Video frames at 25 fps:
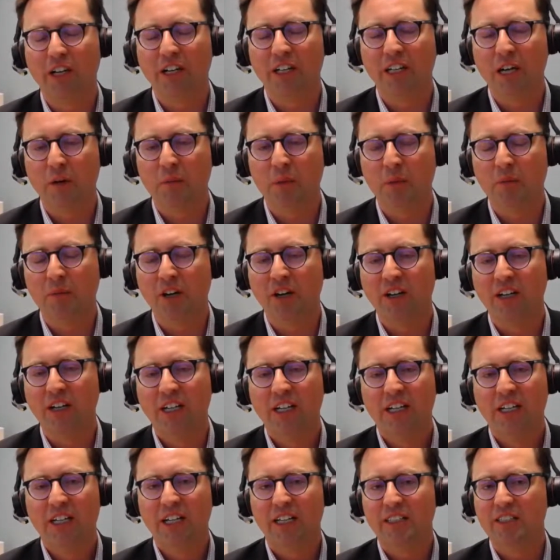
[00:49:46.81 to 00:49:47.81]
And I remember
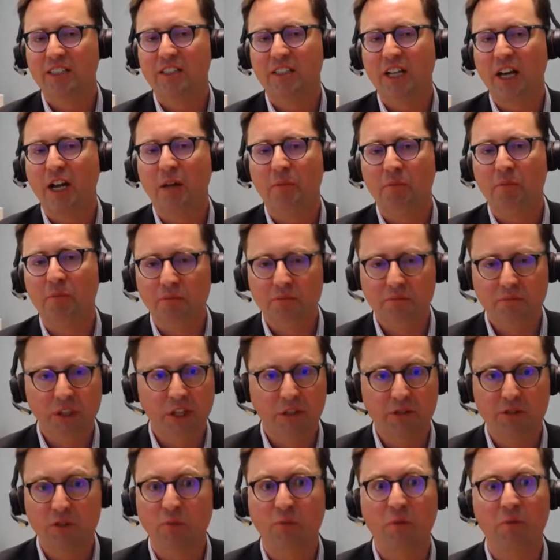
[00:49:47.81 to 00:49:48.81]
at the time,
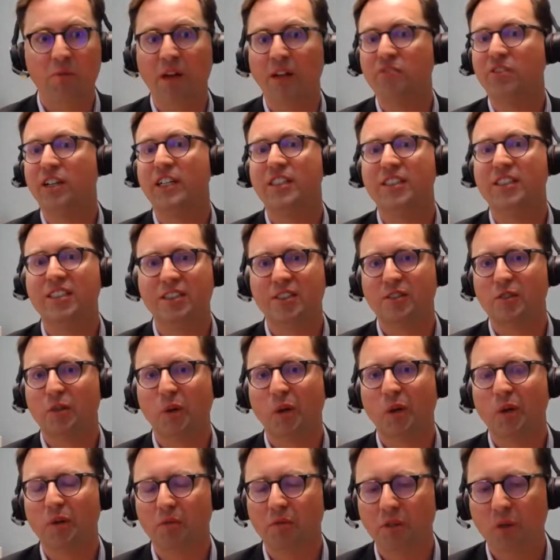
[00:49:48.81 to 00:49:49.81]
some of my friends
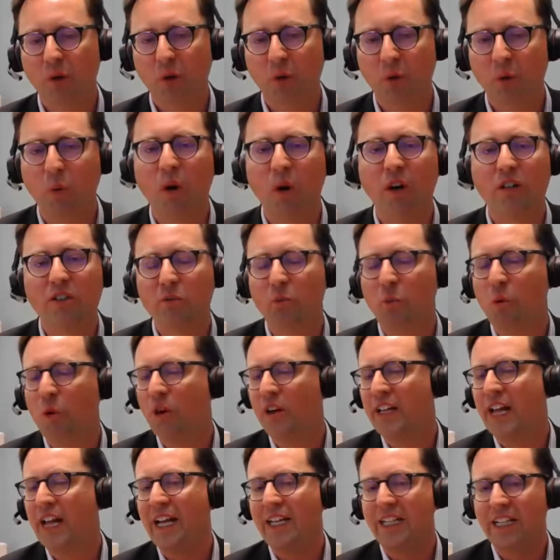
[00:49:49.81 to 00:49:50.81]
who'd worked more
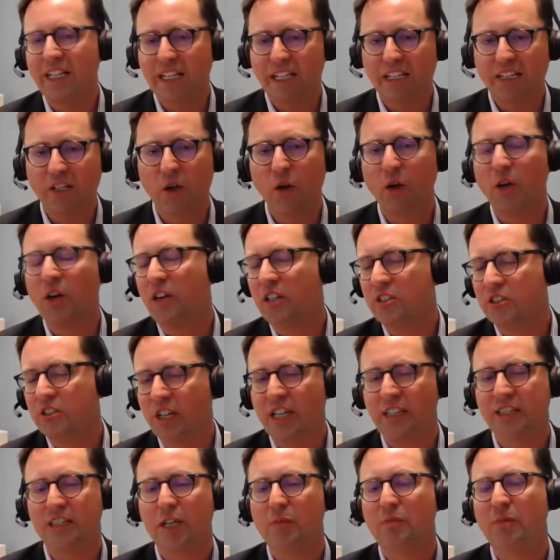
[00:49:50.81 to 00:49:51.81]
in that gig or
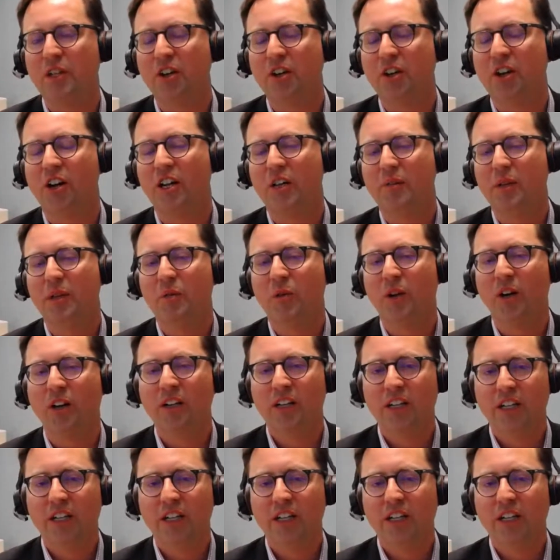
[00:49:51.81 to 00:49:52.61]
contract type economy were,